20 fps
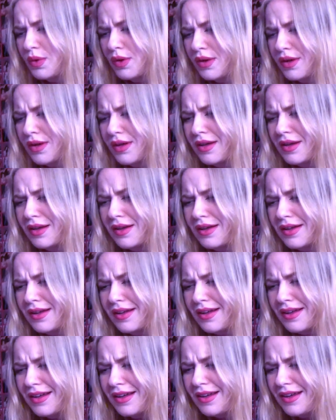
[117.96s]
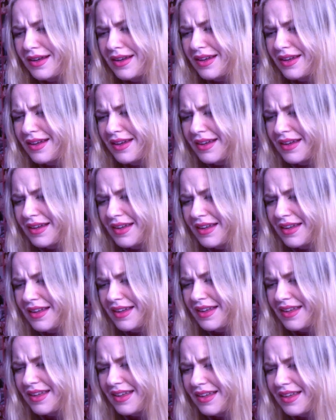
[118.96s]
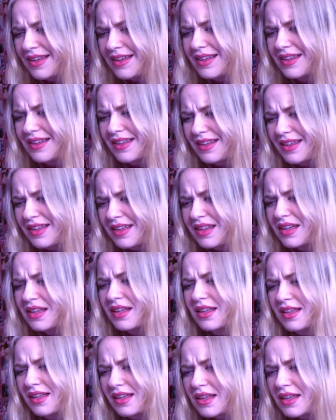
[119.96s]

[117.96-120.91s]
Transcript: Nobody speaks.